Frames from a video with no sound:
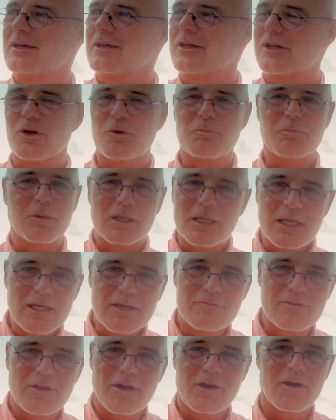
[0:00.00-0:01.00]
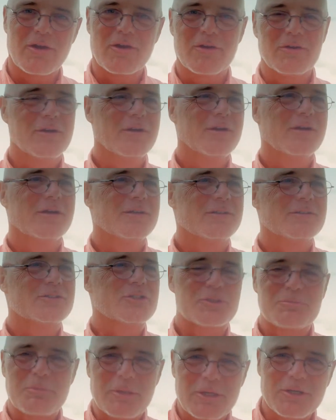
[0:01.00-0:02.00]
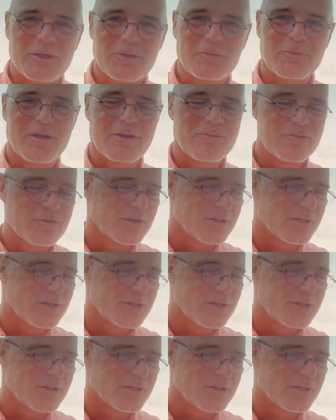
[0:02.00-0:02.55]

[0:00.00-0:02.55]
you know, believe their spiel, whatever it